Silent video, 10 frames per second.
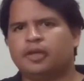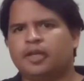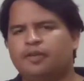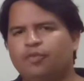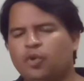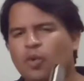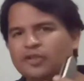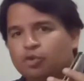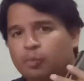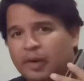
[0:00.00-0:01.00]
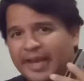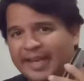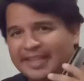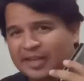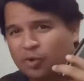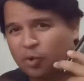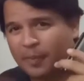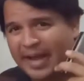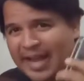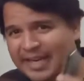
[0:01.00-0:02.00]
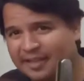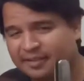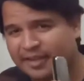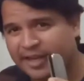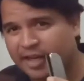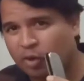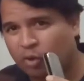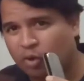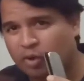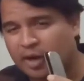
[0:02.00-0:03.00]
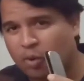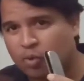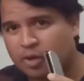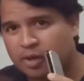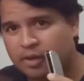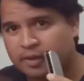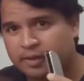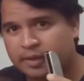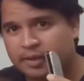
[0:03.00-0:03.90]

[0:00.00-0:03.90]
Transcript: If we want to play the chromatic scale on our